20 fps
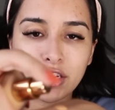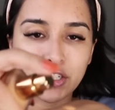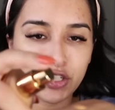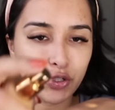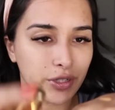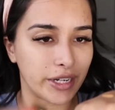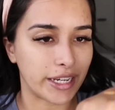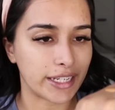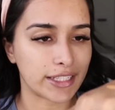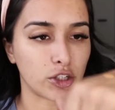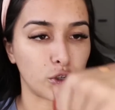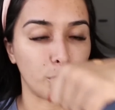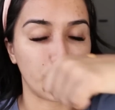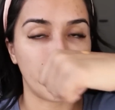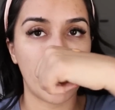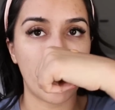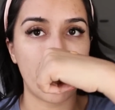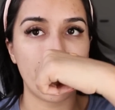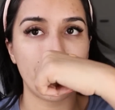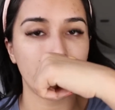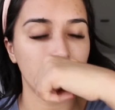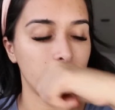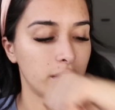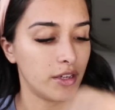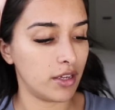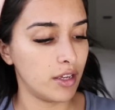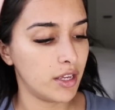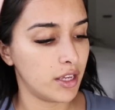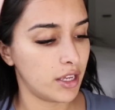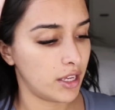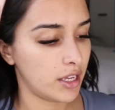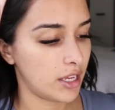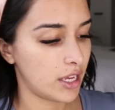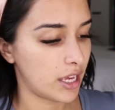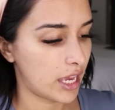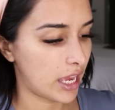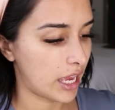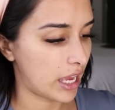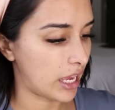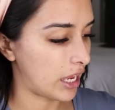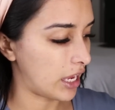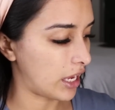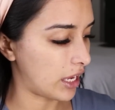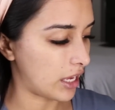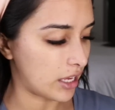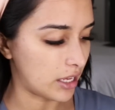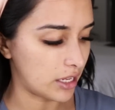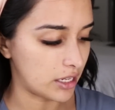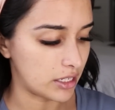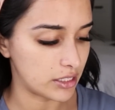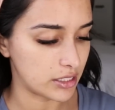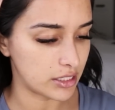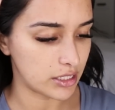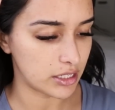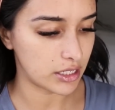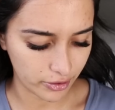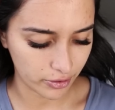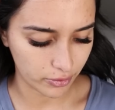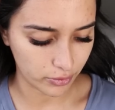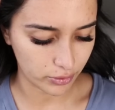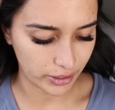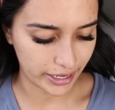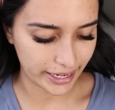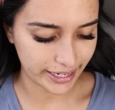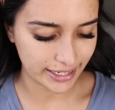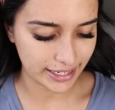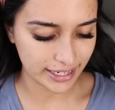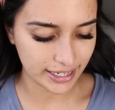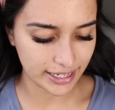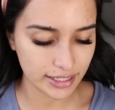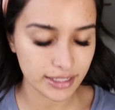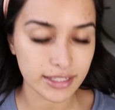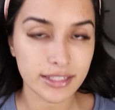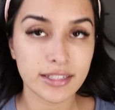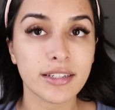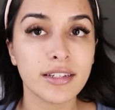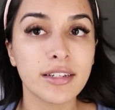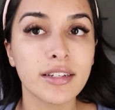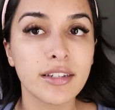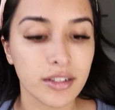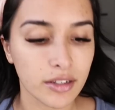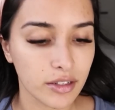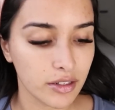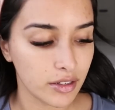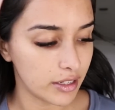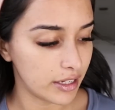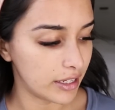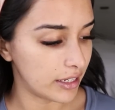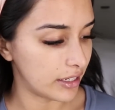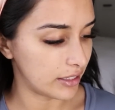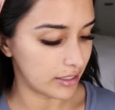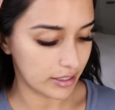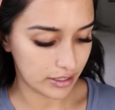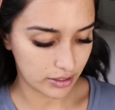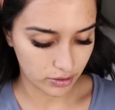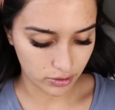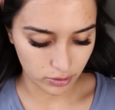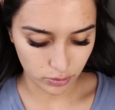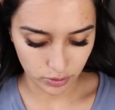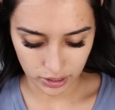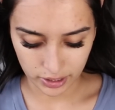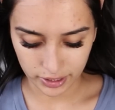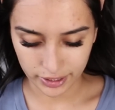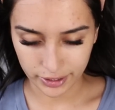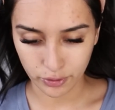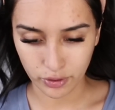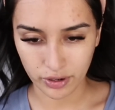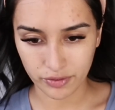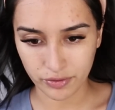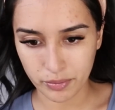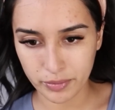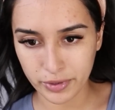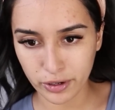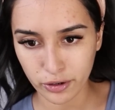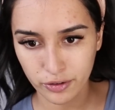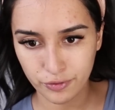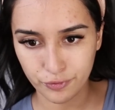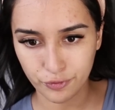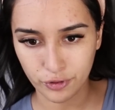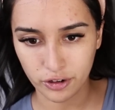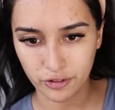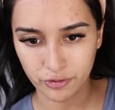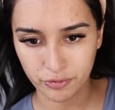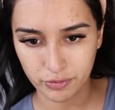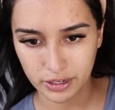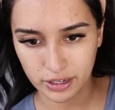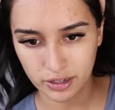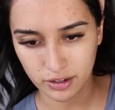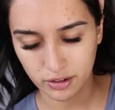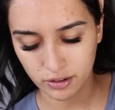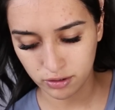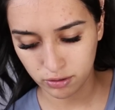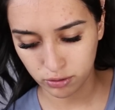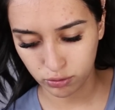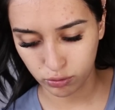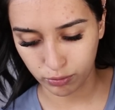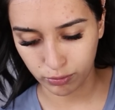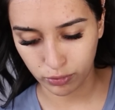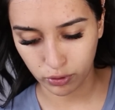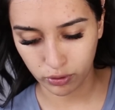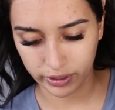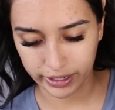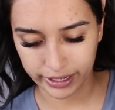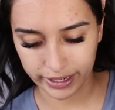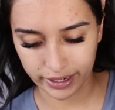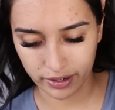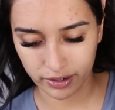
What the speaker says: Do a nice little pump, and go like this. And then, oh god, I don't have a mirror in front of me. Oh boy,